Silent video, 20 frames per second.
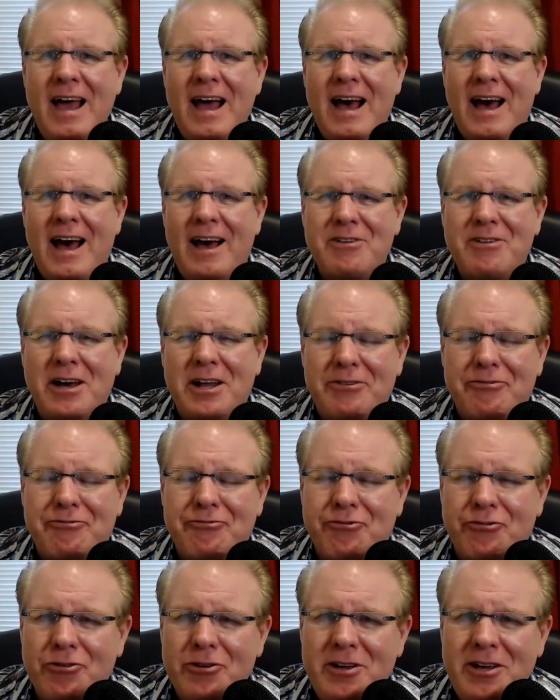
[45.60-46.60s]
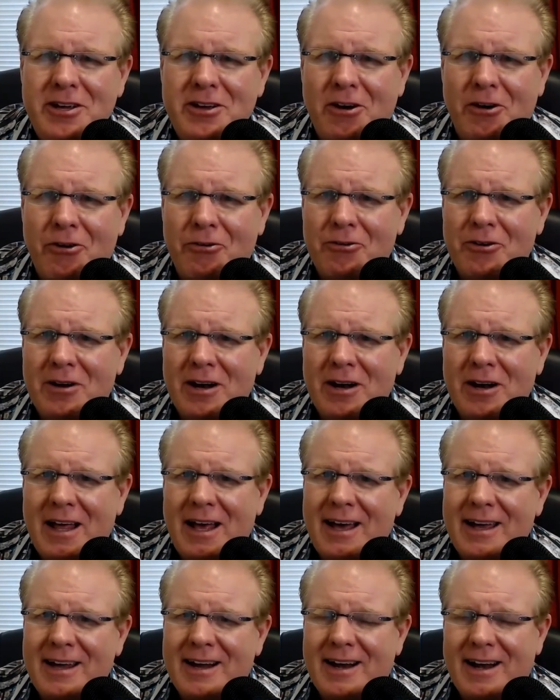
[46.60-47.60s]
I've got a free
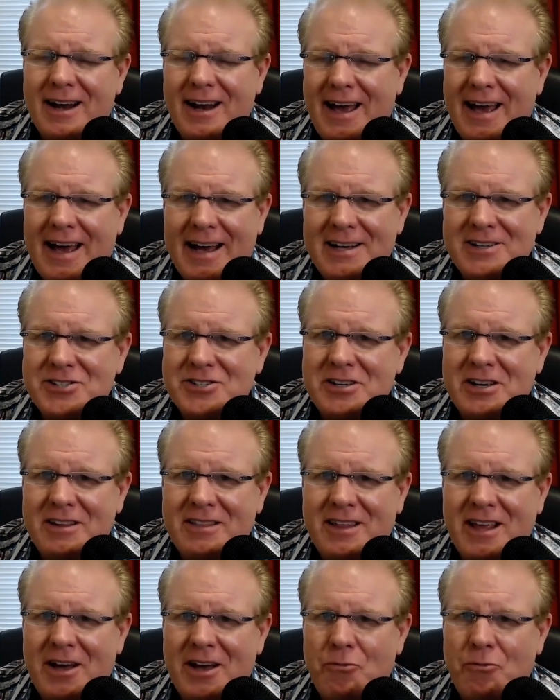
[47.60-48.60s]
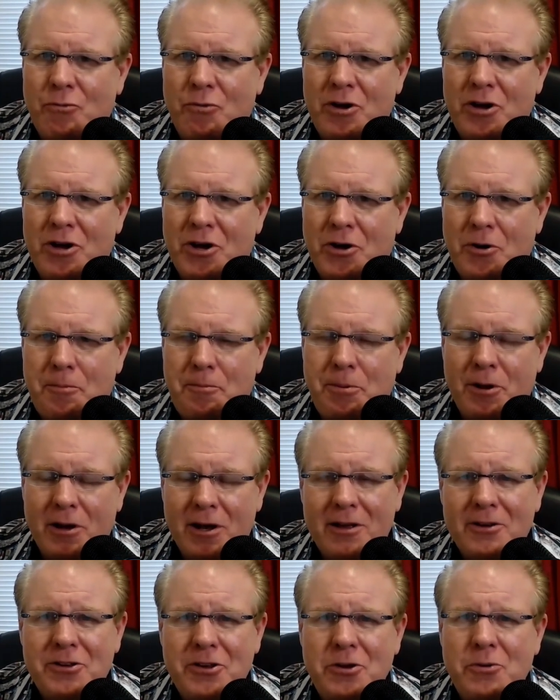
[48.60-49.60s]
online class that will
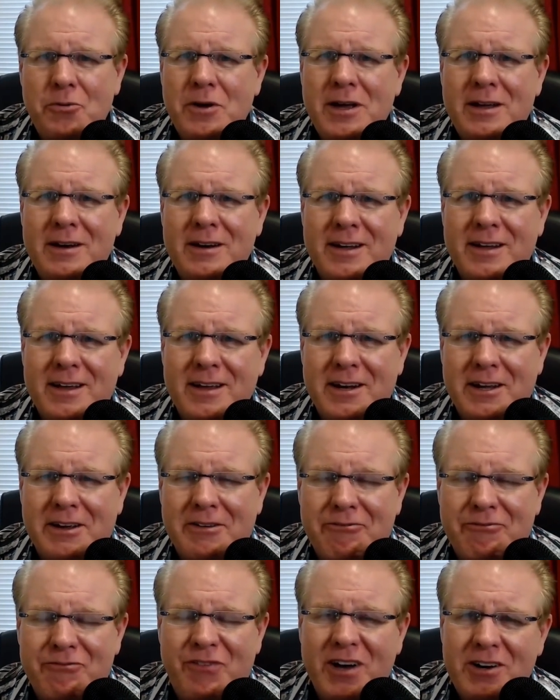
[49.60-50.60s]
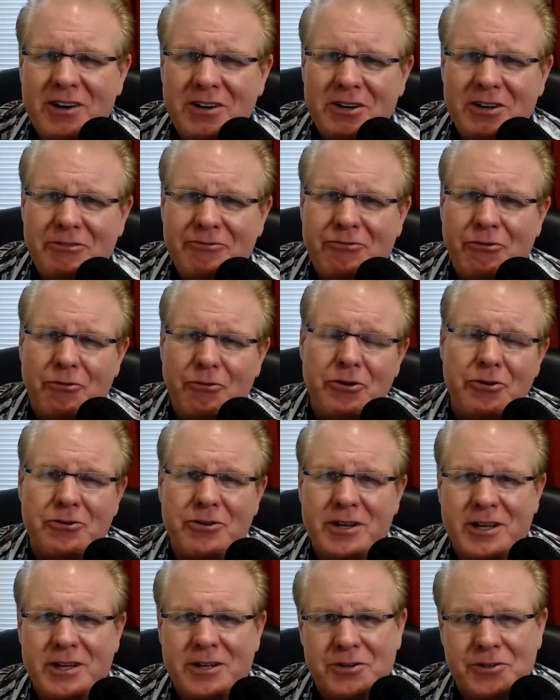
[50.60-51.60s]
plug you into getting funding for your
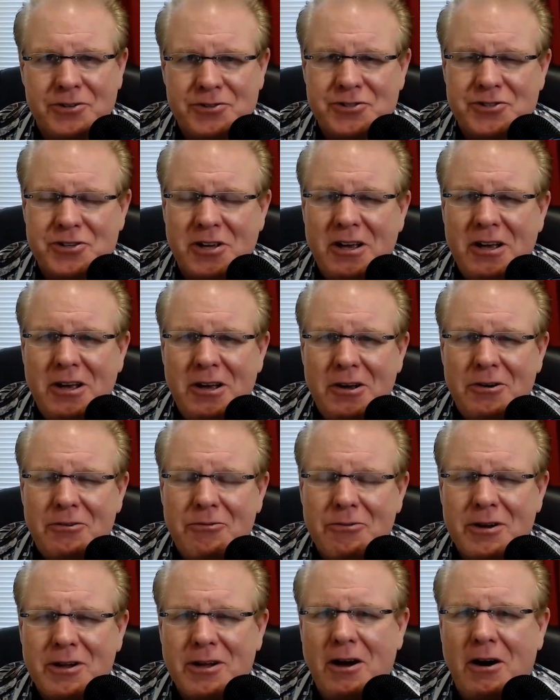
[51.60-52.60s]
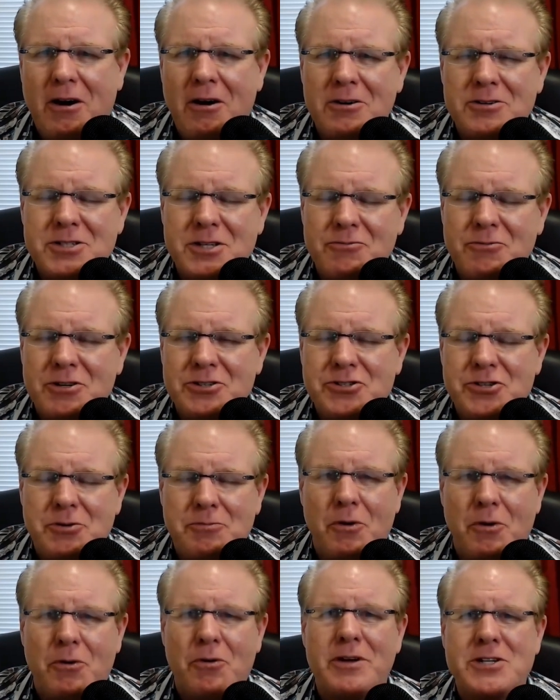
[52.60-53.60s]
deals, regardless of what your
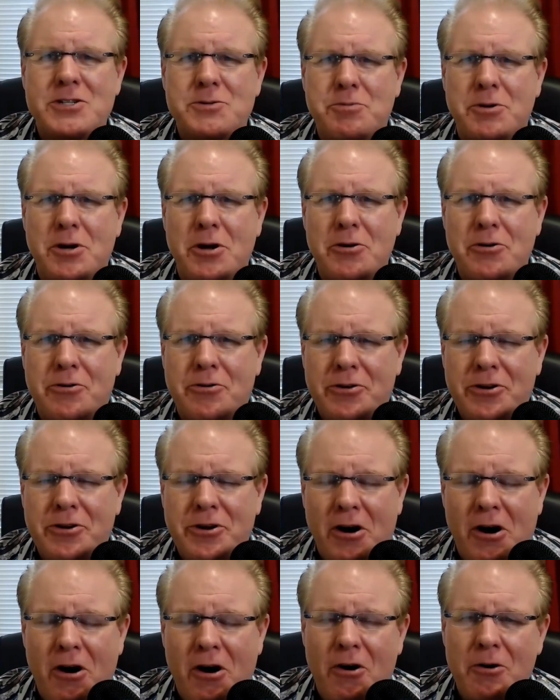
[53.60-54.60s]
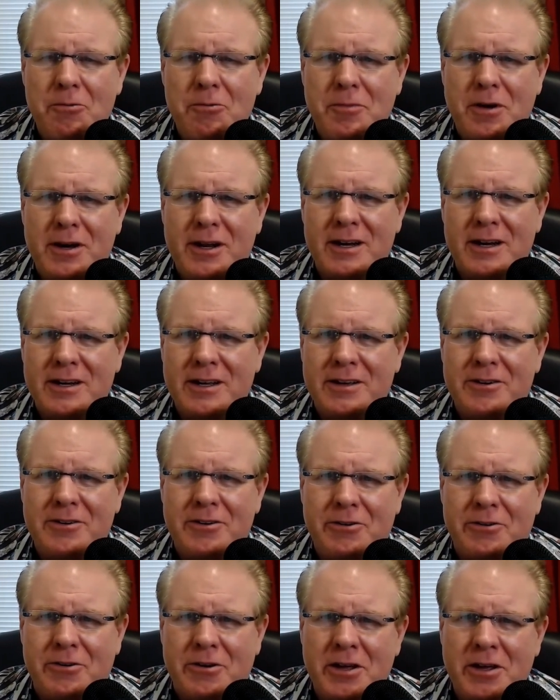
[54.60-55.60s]
mortgage broker, your hard money
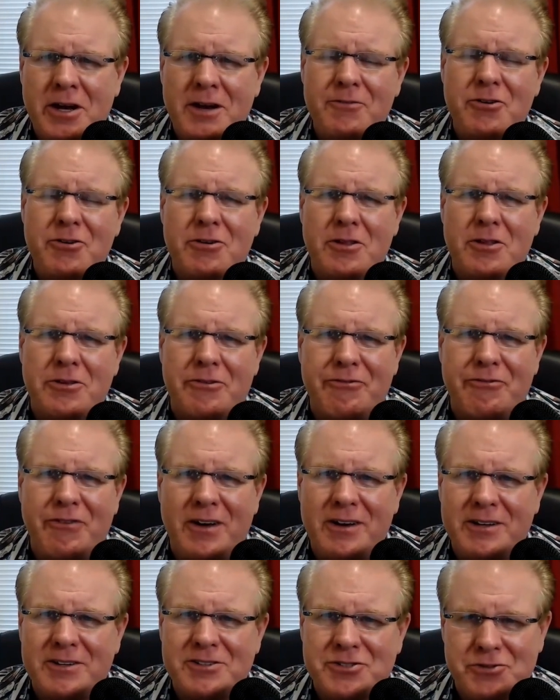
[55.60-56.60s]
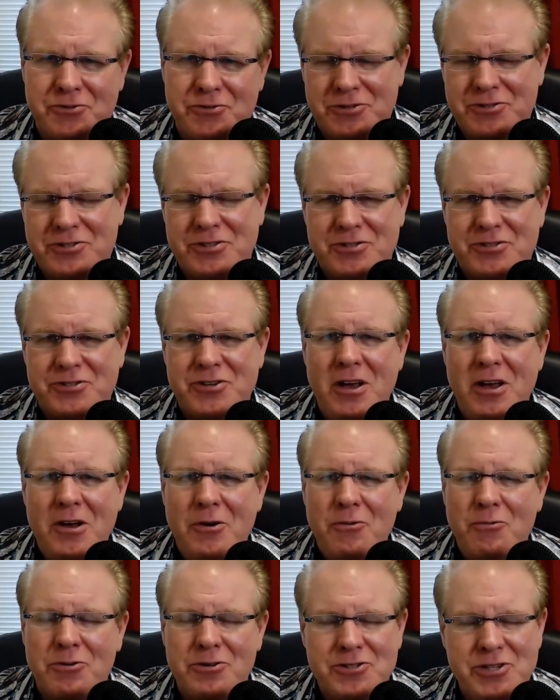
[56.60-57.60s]
lender, or any of your other funding sources
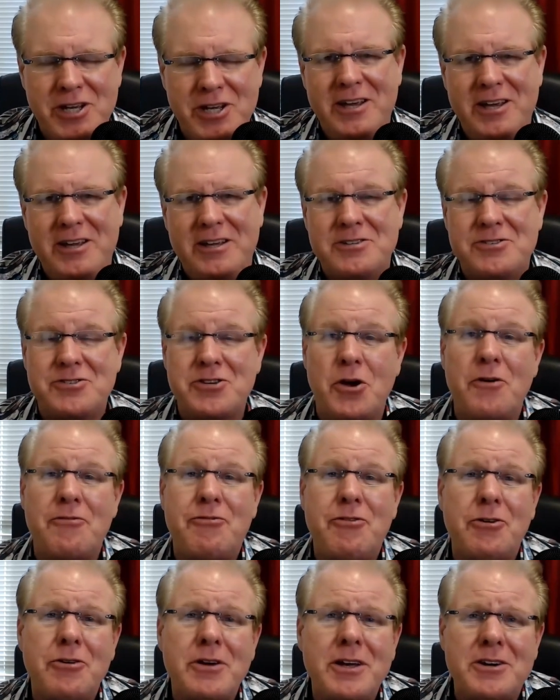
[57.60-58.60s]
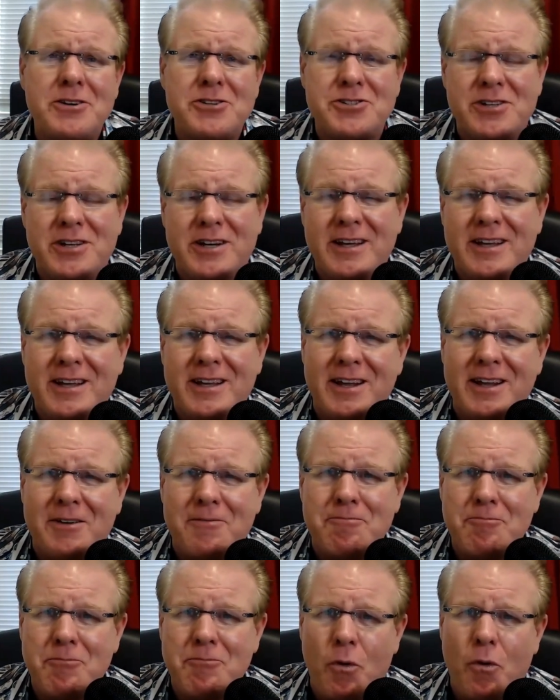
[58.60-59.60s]
will tell you. So if you're interested in getting
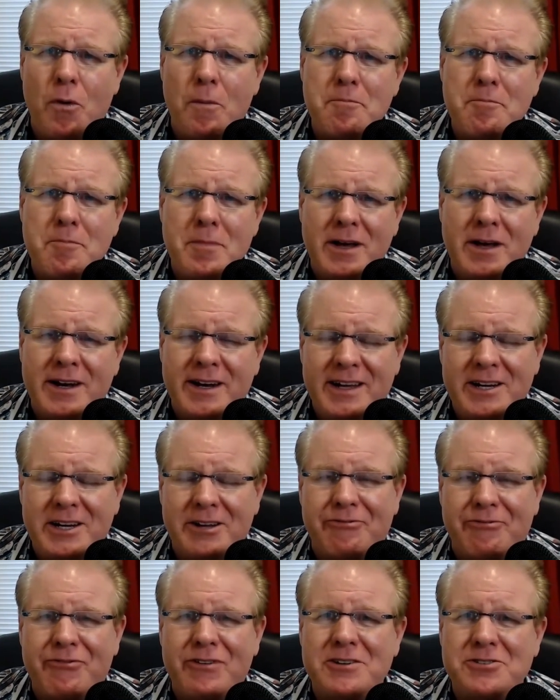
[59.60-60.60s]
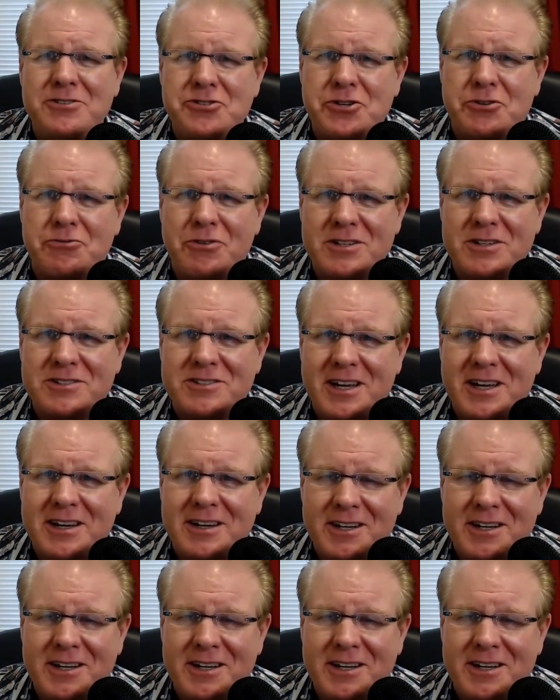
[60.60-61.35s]
more money to fund your real estate